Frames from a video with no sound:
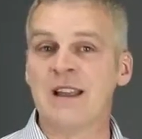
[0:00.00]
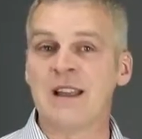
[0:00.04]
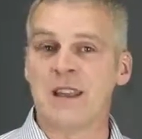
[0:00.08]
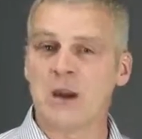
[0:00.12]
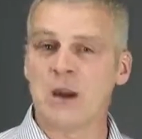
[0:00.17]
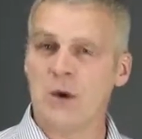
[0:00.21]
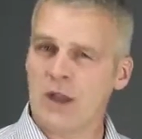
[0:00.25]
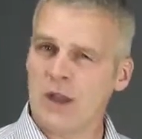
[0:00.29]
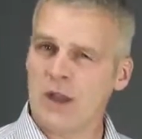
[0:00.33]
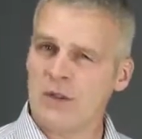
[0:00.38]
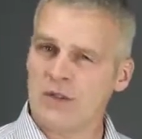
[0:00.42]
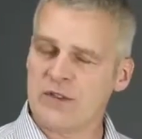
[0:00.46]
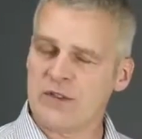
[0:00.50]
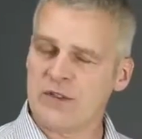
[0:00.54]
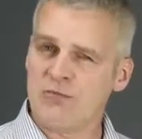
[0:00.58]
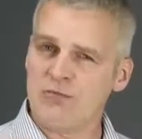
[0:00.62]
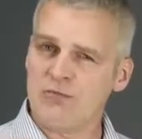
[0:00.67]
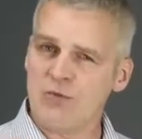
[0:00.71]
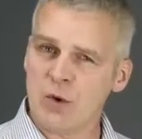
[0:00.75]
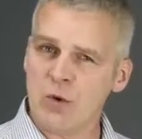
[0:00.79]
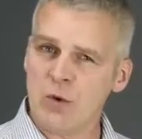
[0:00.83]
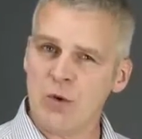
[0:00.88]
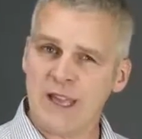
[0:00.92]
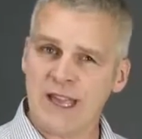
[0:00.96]
That will give you
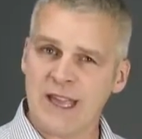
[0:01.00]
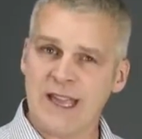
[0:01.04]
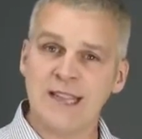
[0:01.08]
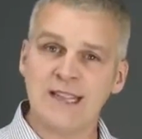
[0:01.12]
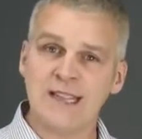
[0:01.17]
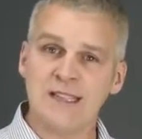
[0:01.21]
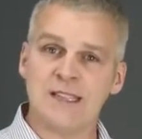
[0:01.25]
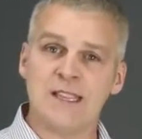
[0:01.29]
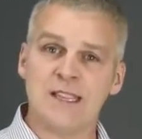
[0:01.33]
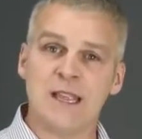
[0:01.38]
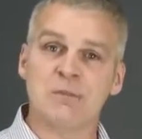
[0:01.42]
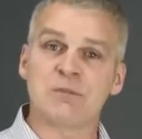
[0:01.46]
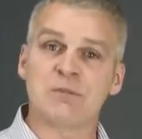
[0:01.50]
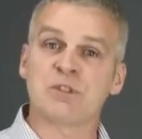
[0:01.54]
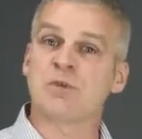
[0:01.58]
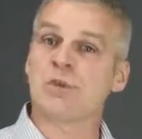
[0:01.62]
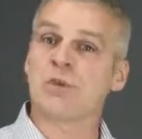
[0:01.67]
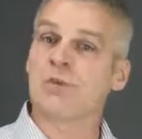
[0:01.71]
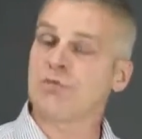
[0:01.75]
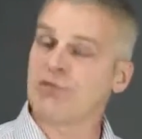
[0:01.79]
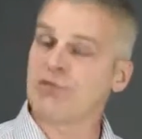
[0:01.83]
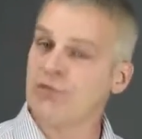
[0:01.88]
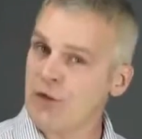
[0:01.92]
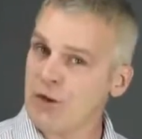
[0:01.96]
some real key tips to
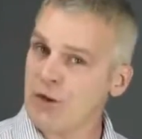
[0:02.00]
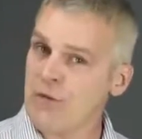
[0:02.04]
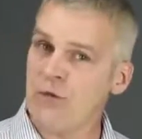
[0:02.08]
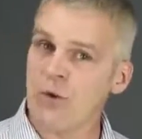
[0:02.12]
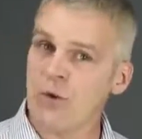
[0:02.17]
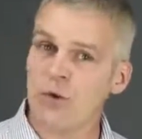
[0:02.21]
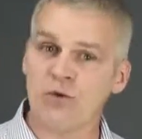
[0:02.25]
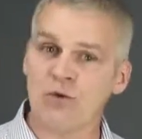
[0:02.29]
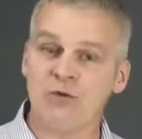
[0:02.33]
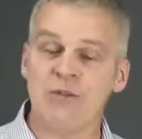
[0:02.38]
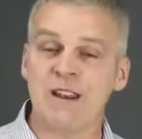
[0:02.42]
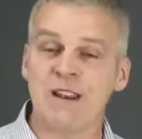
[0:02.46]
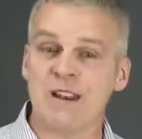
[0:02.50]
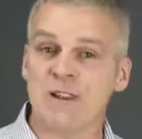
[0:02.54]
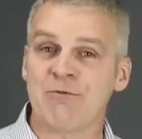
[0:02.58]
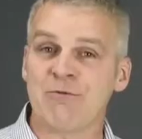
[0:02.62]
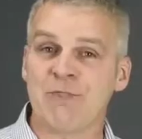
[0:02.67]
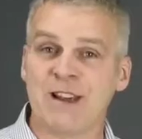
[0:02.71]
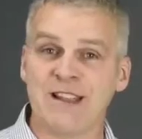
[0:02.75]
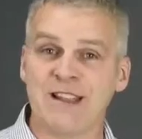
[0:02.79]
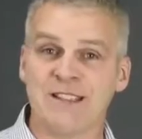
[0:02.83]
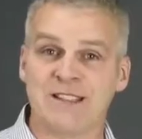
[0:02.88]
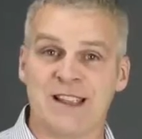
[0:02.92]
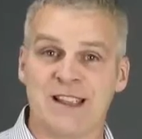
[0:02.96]
improve your credit
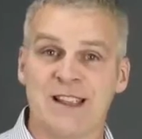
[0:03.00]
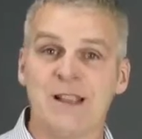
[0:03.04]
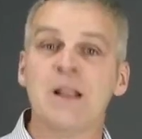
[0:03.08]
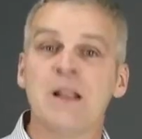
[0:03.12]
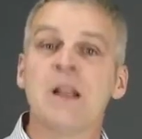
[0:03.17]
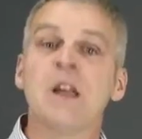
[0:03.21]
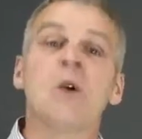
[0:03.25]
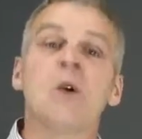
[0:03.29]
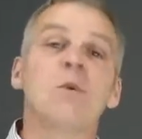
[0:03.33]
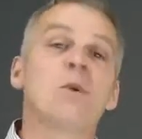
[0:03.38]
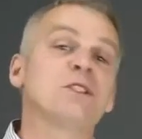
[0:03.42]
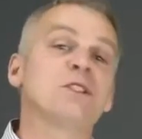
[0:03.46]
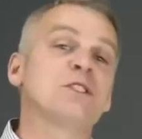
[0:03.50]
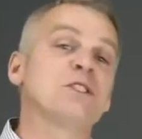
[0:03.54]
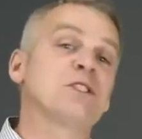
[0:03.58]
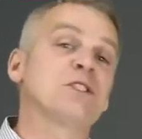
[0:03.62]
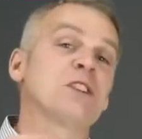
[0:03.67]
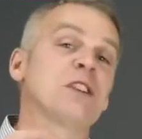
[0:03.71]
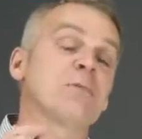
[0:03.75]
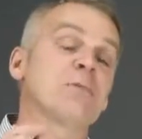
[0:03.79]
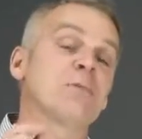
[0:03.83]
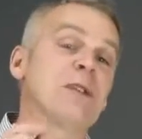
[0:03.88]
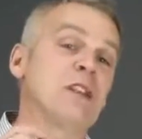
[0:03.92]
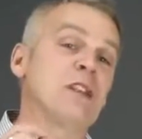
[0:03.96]
rating, which is
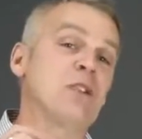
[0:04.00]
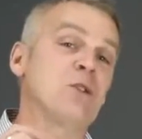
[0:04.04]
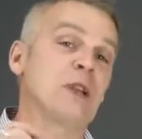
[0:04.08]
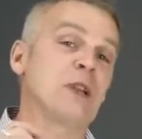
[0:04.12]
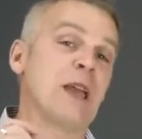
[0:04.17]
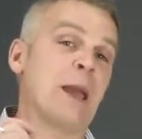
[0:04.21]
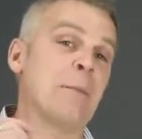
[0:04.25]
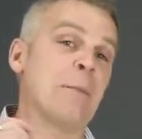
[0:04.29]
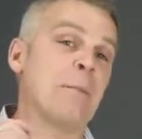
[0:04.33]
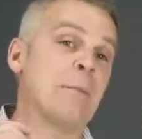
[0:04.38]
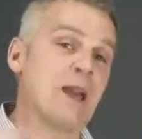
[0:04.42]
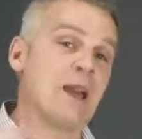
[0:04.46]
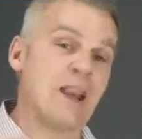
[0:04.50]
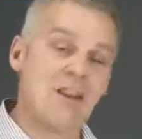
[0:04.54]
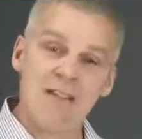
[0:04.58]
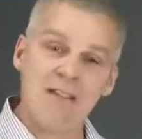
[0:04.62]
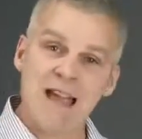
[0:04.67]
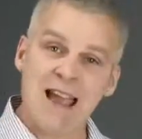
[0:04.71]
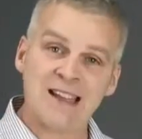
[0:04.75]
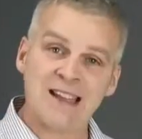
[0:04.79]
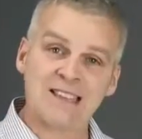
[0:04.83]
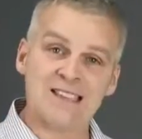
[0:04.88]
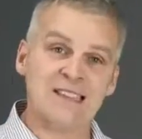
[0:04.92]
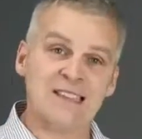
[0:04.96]
going to mean you'll get better
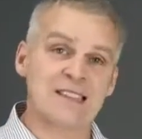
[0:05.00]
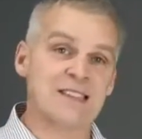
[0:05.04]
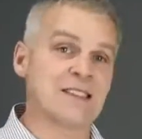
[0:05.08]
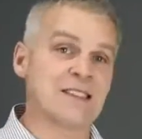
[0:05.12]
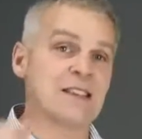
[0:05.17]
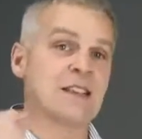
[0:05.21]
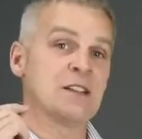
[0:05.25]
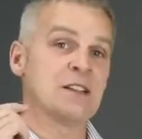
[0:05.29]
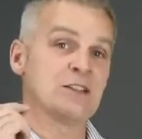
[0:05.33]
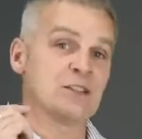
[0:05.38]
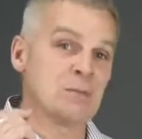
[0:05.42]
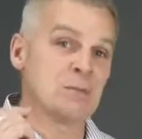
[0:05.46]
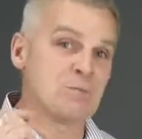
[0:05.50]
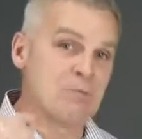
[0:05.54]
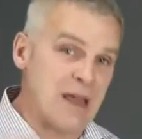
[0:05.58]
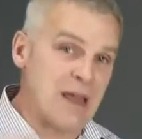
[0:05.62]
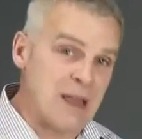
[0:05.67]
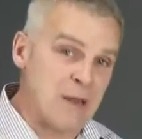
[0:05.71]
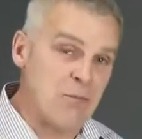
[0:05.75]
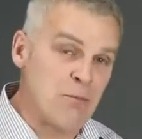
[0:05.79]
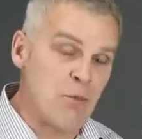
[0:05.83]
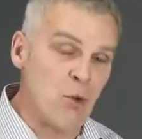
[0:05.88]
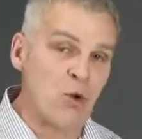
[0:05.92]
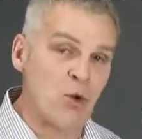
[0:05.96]
access to
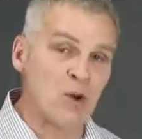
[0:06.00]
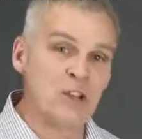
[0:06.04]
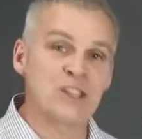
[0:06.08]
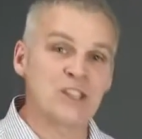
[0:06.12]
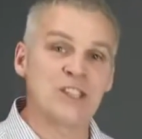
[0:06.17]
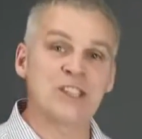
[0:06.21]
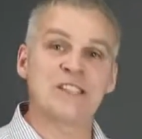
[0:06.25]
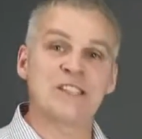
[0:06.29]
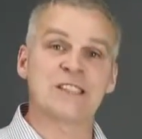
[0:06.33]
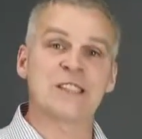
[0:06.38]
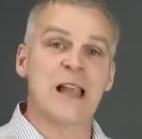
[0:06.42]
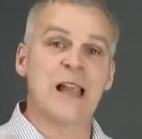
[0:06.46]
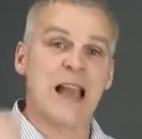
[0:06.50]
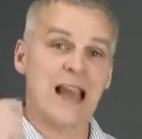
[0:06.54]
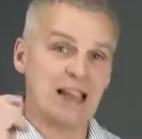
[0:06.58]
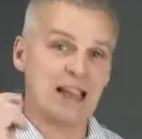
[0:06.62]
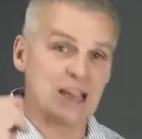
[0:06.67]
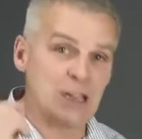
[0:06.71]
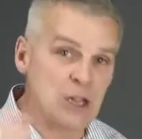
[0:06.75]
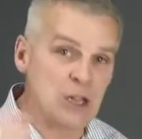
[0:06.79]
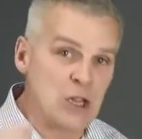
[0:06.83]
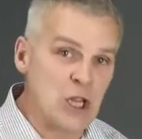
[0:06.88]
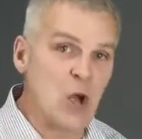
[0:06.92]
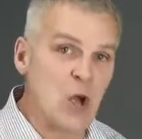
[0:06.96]
better mortgages
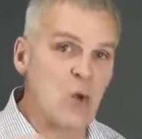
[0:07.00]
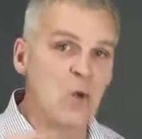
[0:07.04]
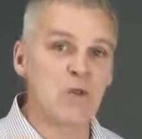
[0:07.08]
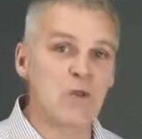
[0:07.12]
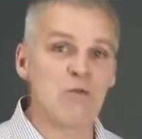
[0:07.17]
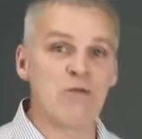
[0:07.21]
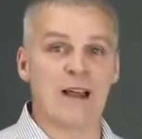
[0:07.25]
at lower